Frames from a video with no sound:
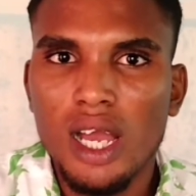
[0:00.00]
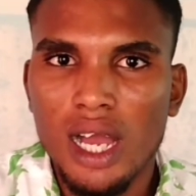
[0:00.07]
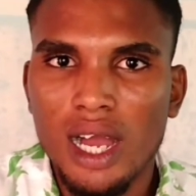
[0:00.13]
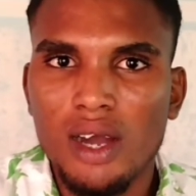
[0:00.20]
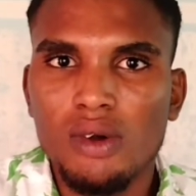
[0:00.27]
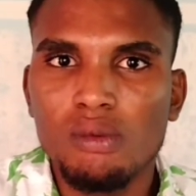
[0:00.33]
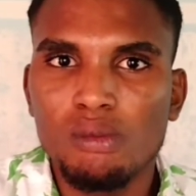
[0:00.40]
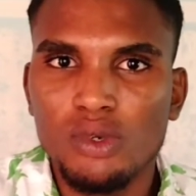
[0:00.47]

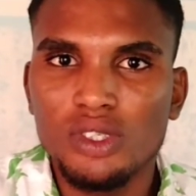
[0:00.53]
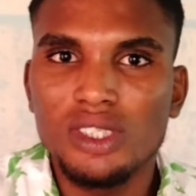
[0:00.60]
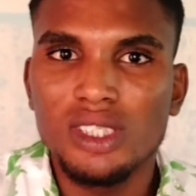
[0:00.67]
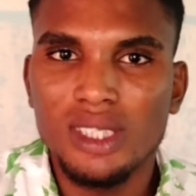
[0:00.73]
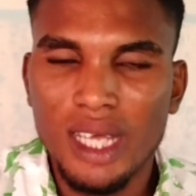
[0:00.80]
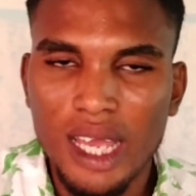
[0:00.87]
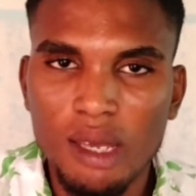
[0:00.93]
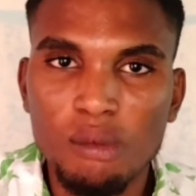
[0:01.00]
how much
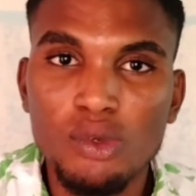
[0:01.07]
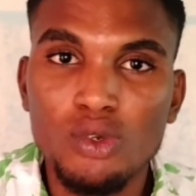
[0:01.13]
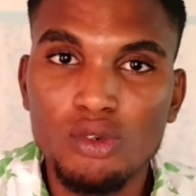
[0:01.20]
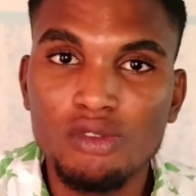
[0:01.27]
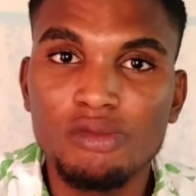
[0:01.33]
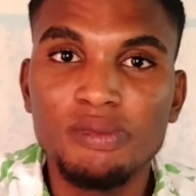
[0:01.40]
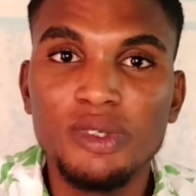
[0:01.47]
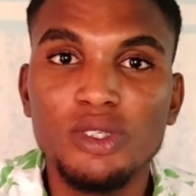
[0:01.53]
time
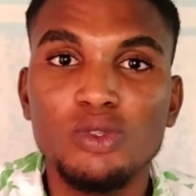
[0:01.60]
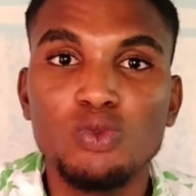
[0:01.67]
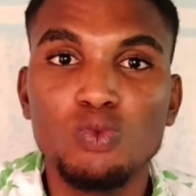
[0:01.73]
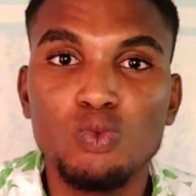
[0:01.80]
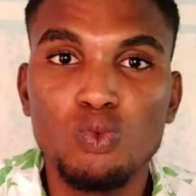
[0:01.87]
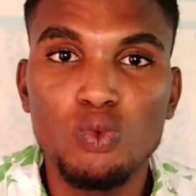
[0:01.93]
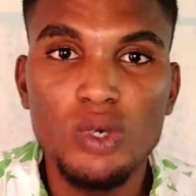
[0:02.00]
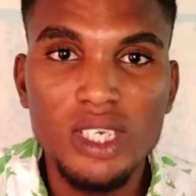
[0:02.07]
you've
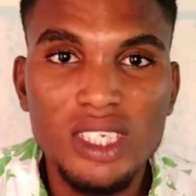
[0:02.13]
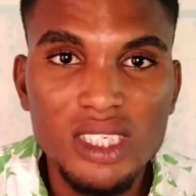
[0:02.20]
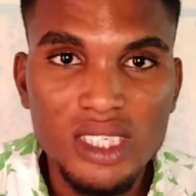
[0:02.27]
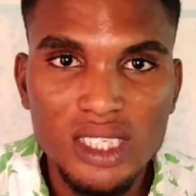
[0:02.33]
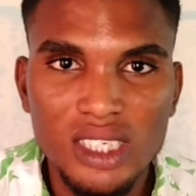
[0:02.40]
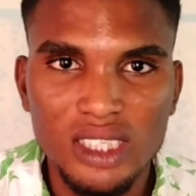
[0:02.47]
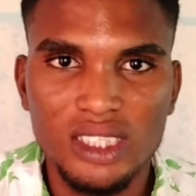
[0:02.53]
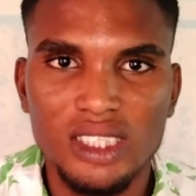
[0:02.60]
been
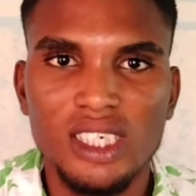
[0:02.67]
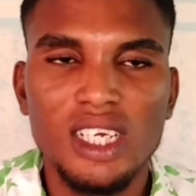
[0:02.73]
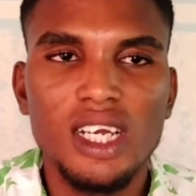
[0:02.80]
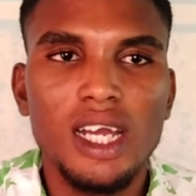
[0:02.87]
wasting.